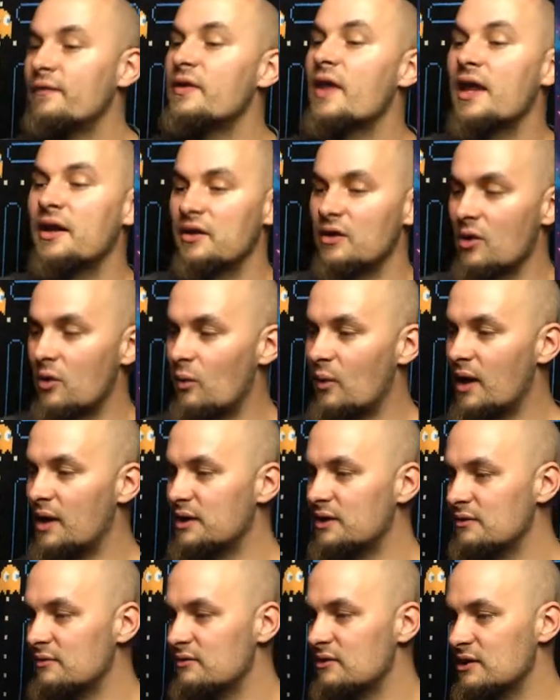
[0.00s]
and I got
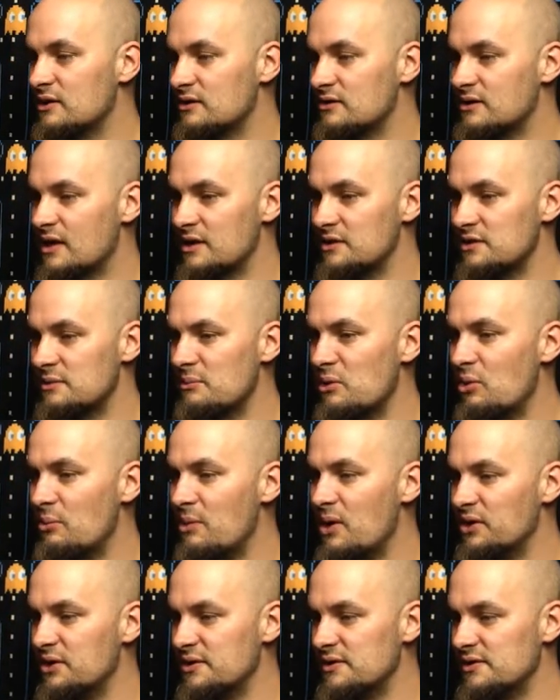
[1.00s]
one that does some more
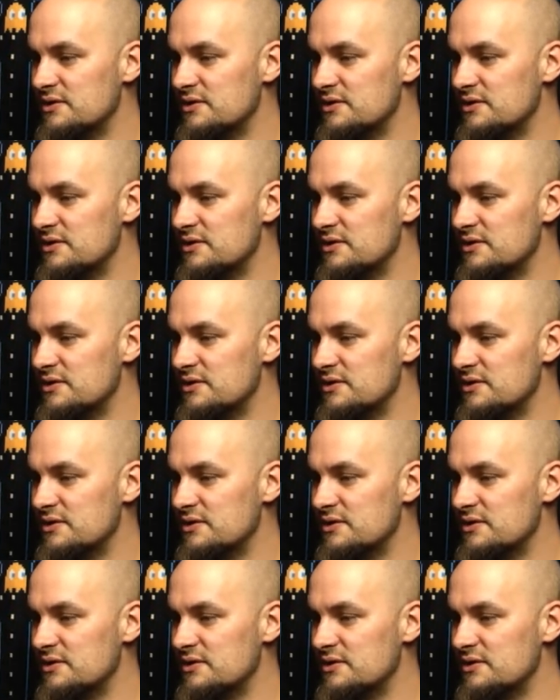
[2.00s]
modern